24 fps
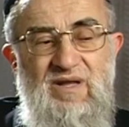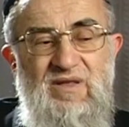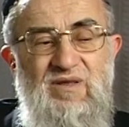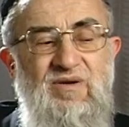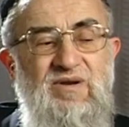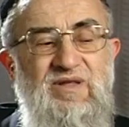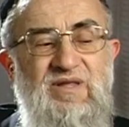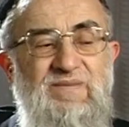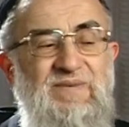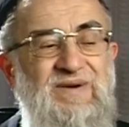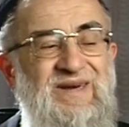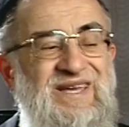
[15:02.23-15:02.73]
No,
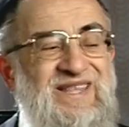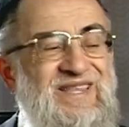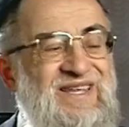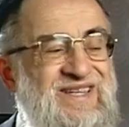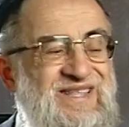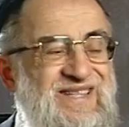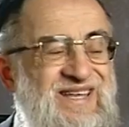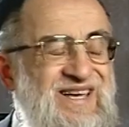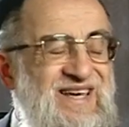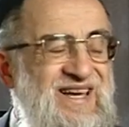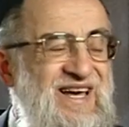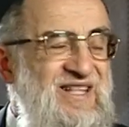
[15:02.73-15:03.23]
in the beginning,
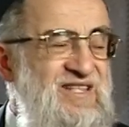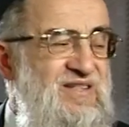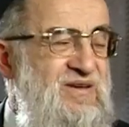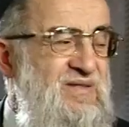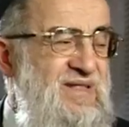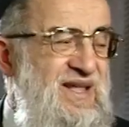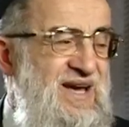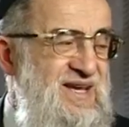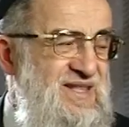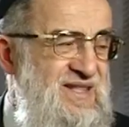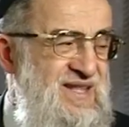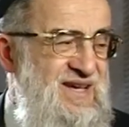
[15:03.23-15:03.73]
the ghetto,
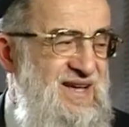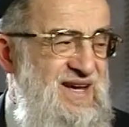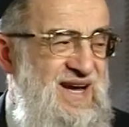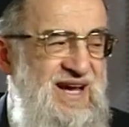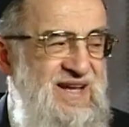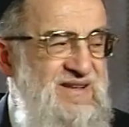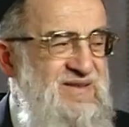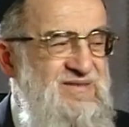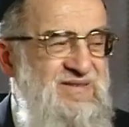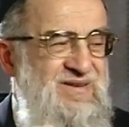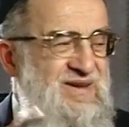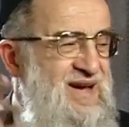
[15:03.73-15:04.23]
like the I
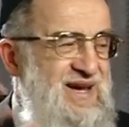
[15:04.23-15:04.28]
don't know.